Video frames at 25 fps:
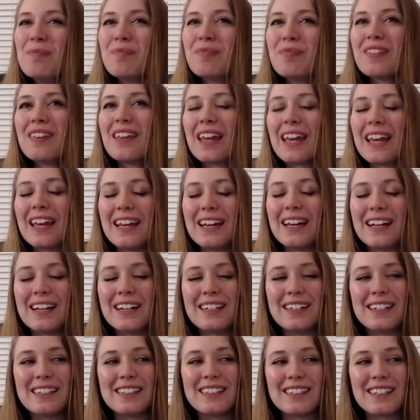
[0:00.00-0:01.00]

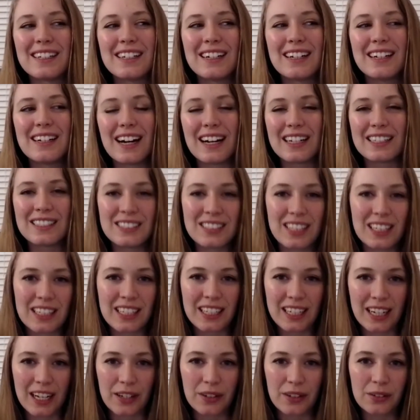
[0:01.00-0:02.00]
And I stuck it
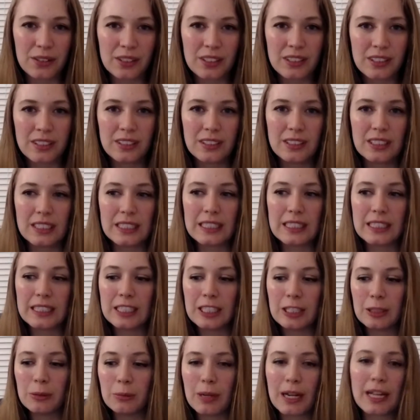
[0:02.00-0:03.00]
out.
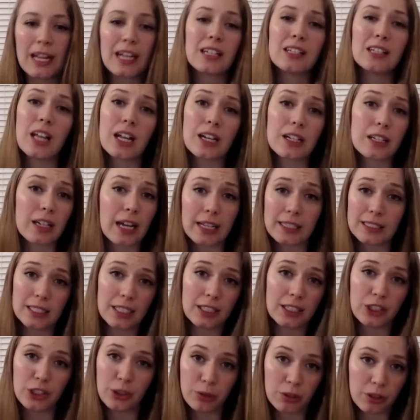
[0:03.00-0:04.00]
I
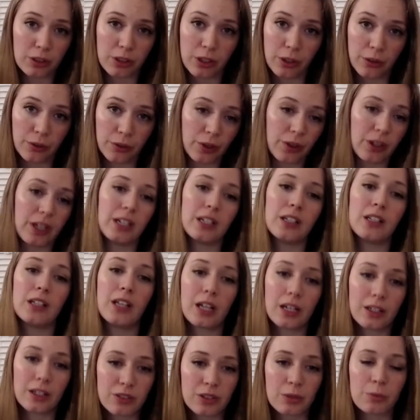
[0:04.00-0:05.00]
didn't do it alone though. I had a lot
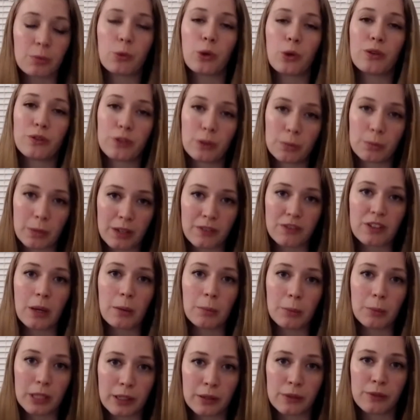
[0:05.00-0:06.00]
of support from my
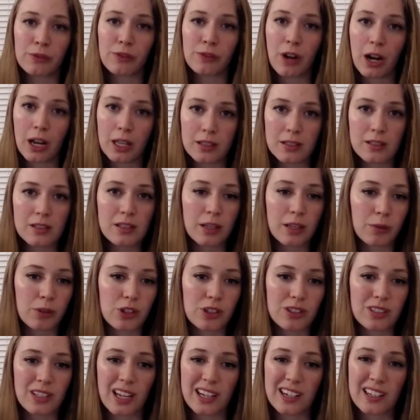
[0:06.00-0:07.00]
family and friends. They were
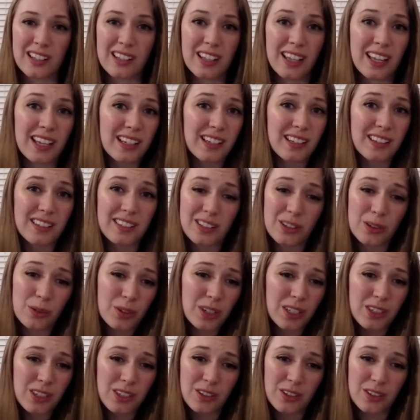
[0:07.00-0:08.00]
just kind of like, you
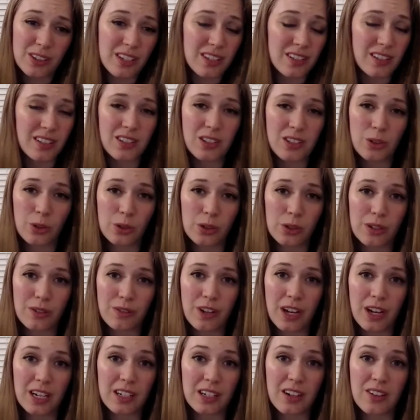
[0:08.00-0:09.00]
can do this. It's totally
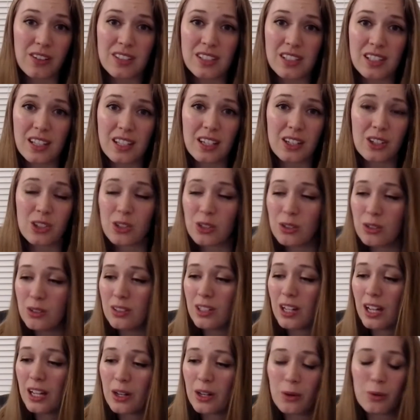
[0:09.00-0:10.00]
fine. And I was like, shoot,
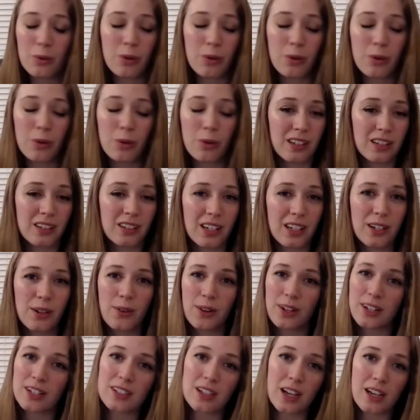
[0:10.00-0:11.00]
I don't want to
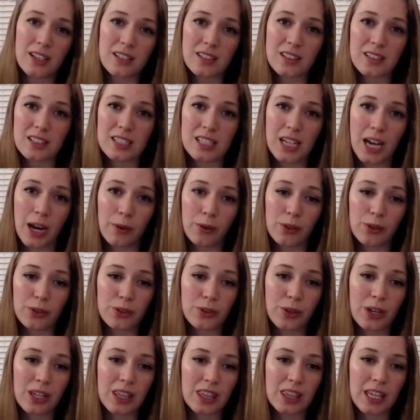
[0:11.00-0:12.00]
toss in the towel. So
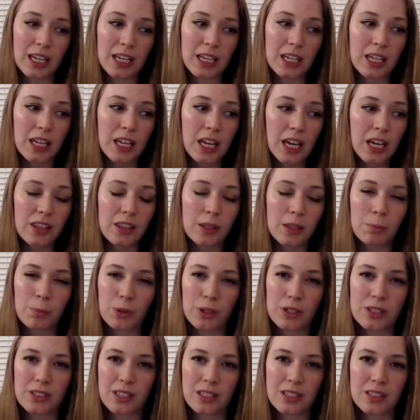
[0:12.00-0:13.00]
I think the
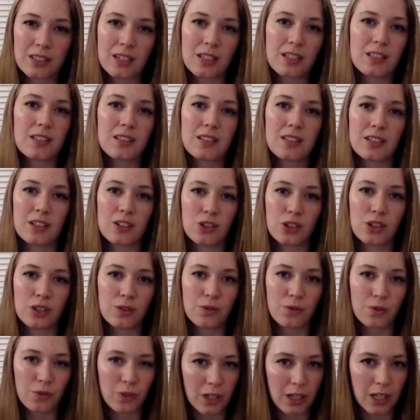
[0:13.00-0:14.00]
persistence to
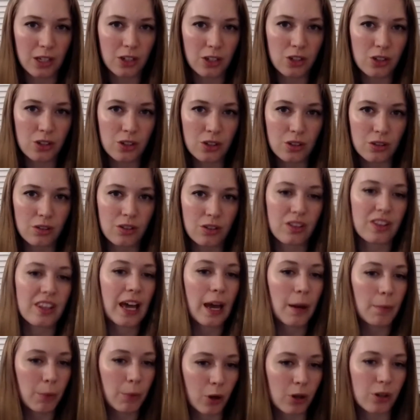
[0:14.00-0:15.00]
just finish that
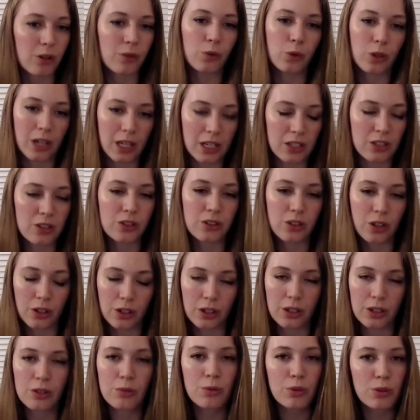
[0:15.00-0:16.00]
part of what I
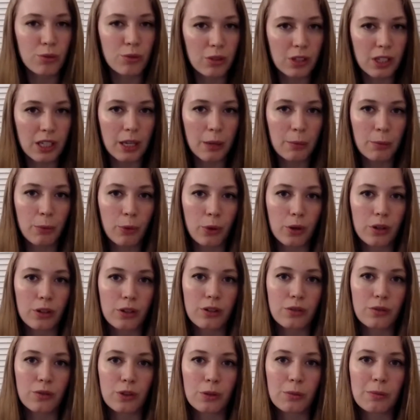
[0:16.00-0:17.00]
started was really important
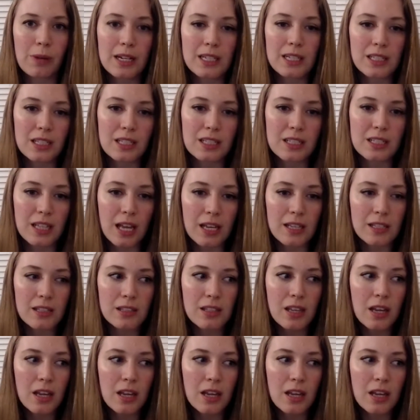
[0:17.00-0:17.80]
for my success.